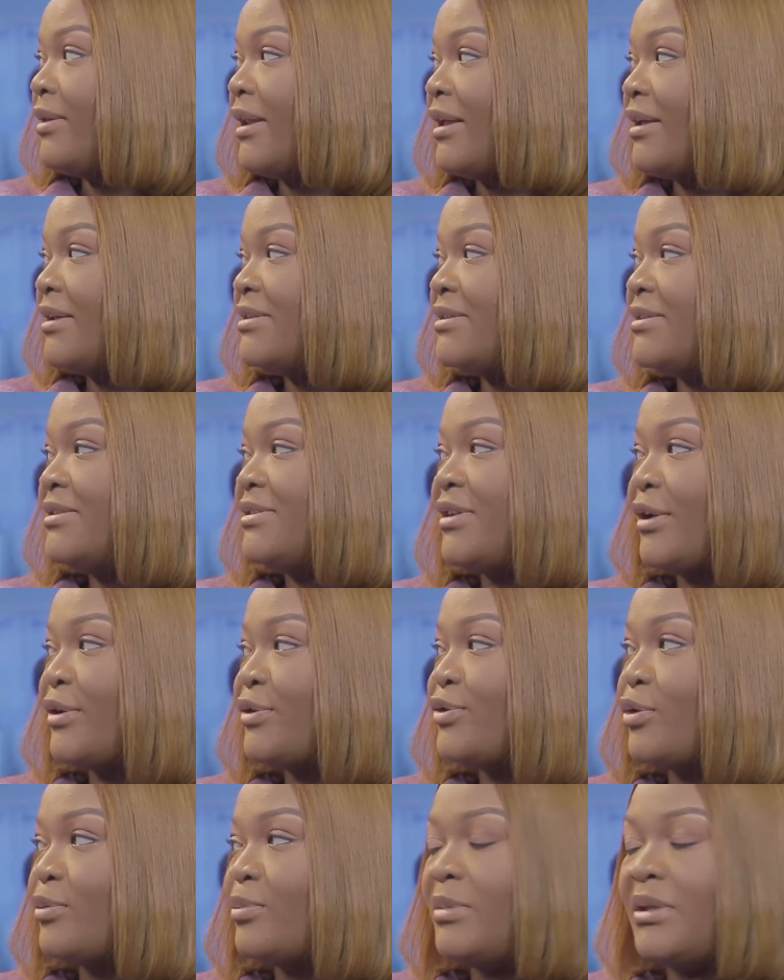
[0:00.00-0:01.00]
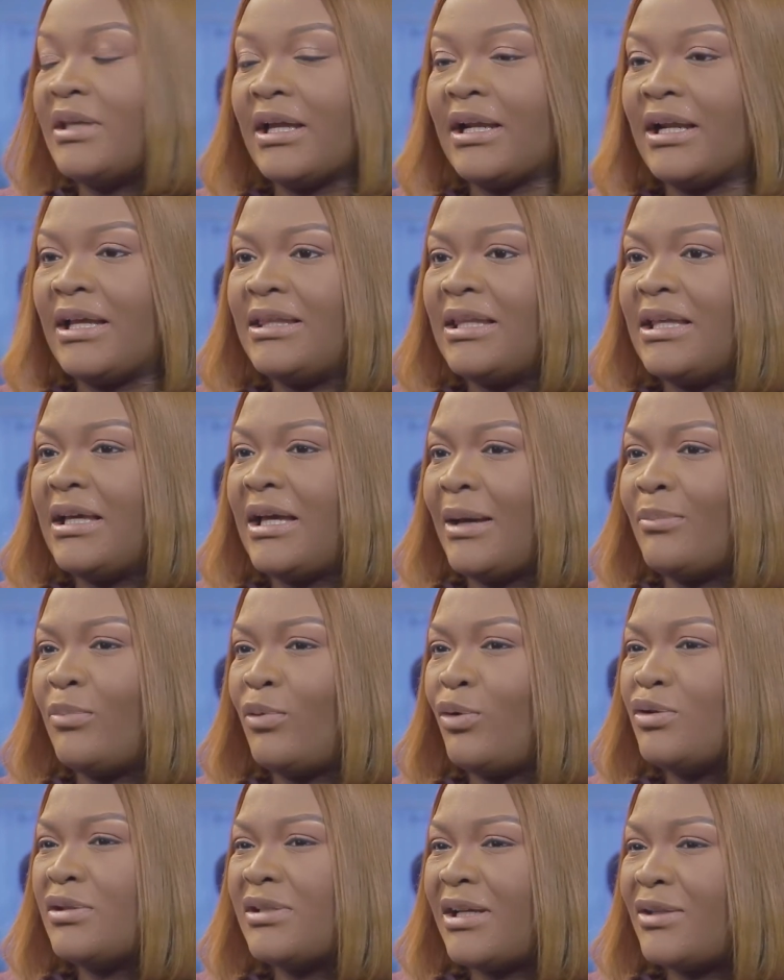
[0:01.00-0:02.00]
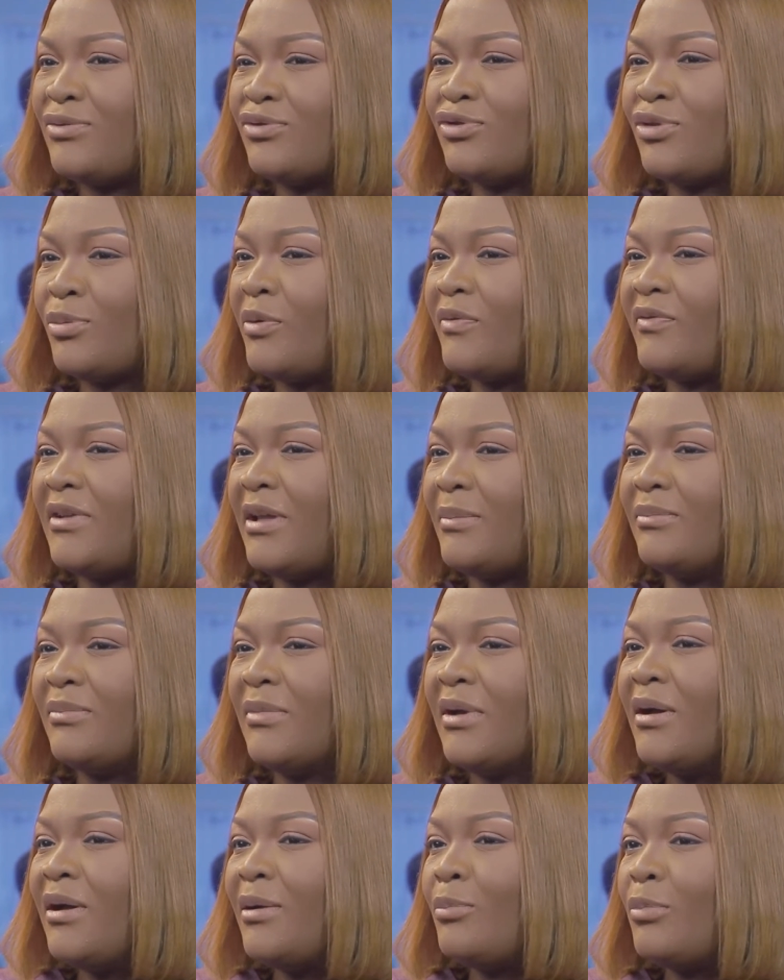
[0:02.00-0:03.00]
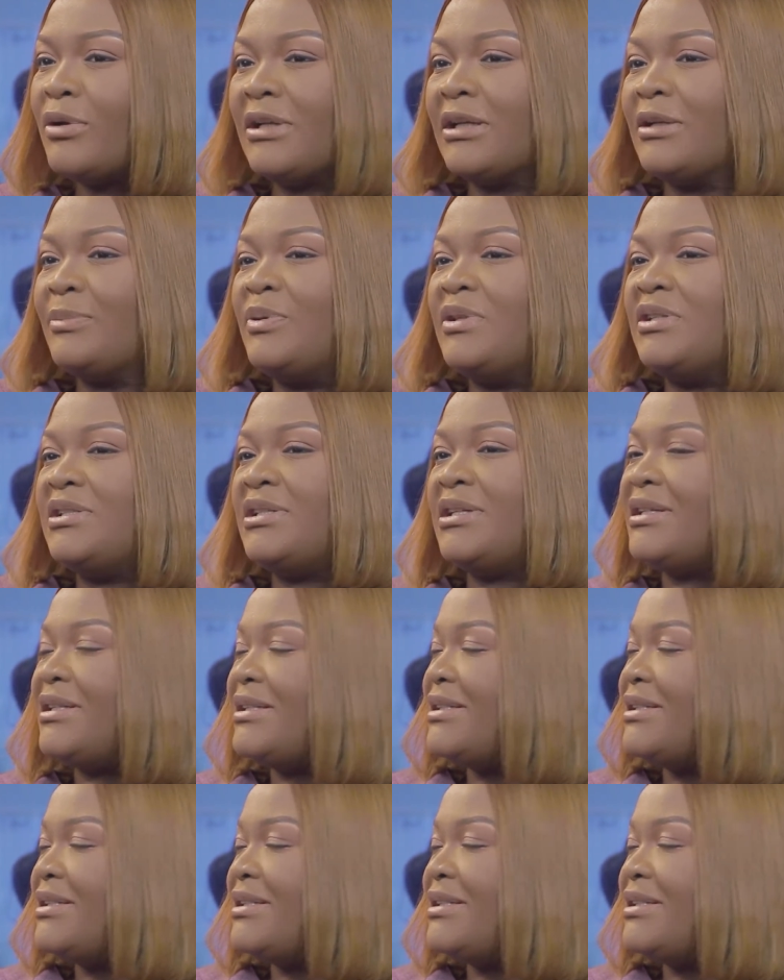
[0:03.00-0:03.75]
Like, she checks on me, and I think I'm closer to some of them more than PJ